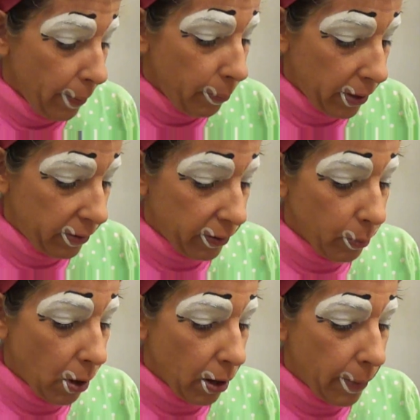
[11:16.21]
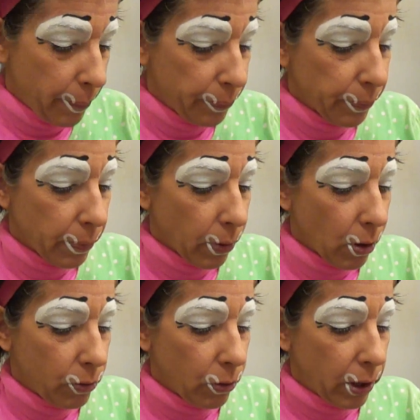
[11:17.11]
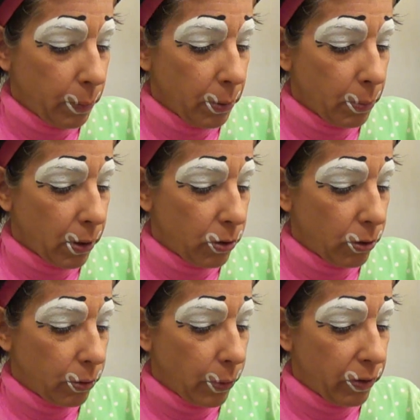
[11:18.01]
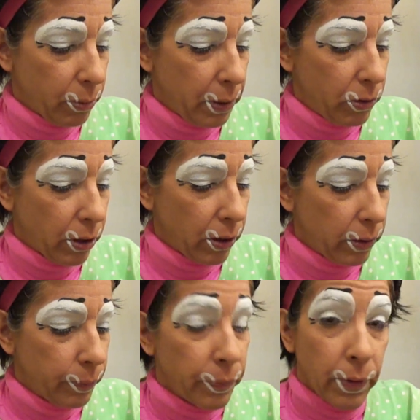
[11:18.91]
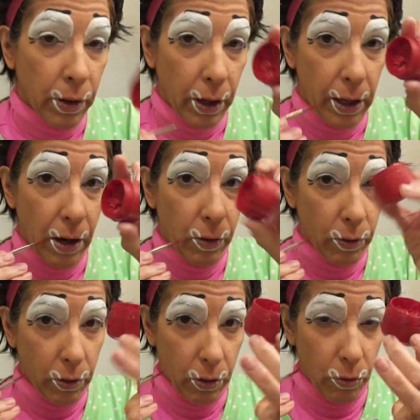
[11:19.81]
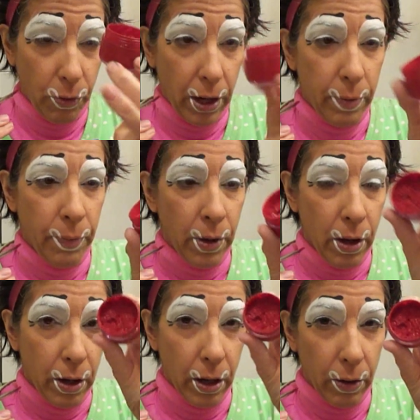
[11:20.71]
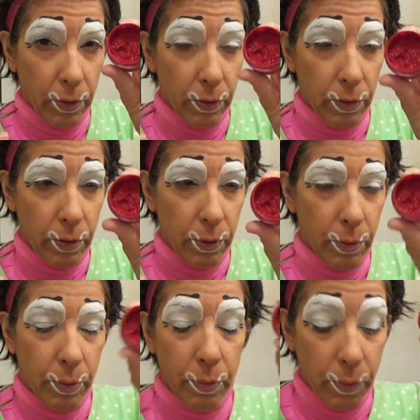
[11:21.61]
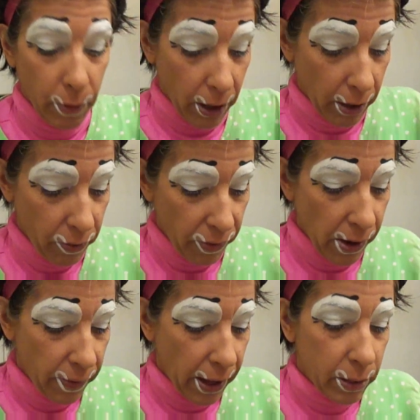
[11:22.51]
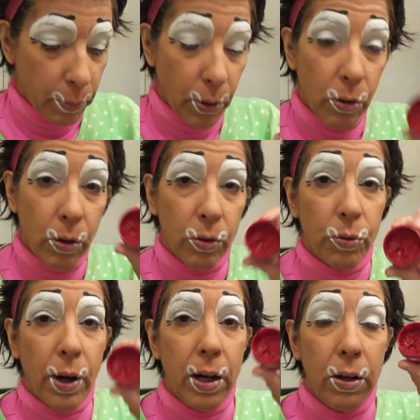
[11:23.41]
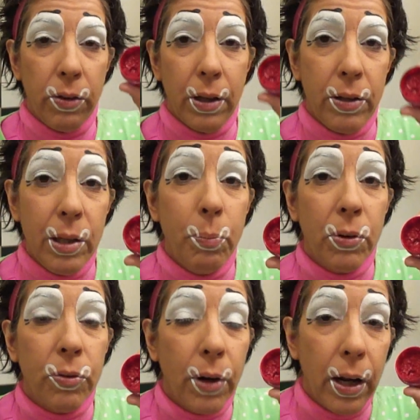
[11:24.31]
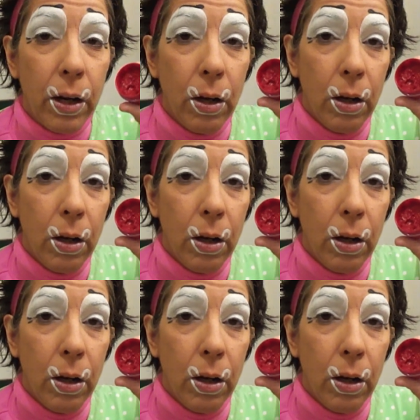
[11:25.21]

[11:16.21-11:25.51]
messes them all up. So keep your brushes away from each other. Okay, now good old red. Now, I found that the Pro Nose red is the deepest red.